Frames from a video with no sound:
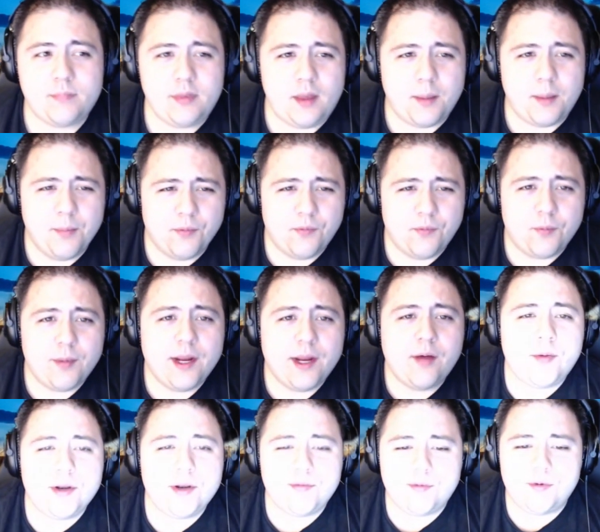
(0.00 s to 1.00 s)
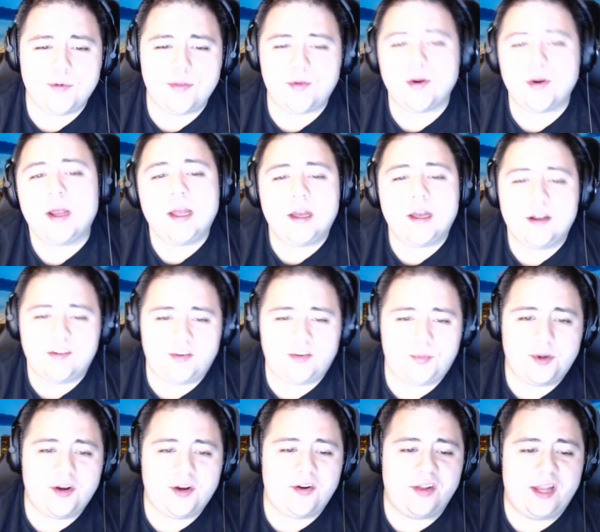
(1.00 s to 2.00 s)
Before we go any further,
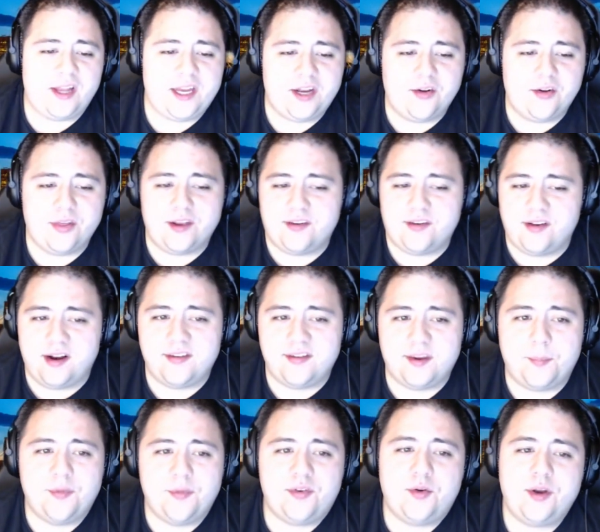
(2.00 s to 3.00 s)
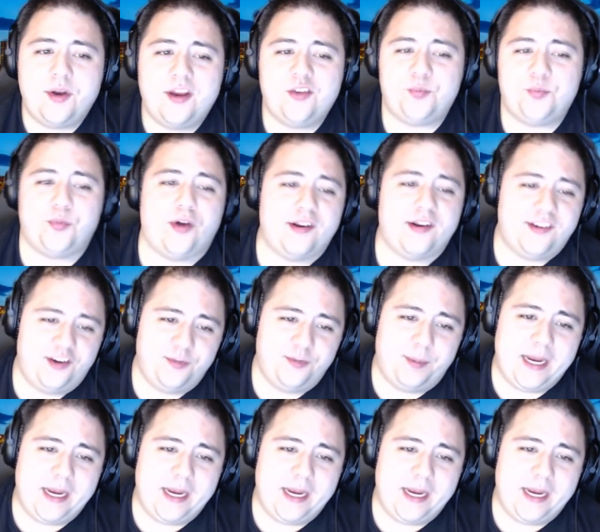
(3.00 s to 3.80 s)
just wanted to let you know that tonight's episode is brought to you by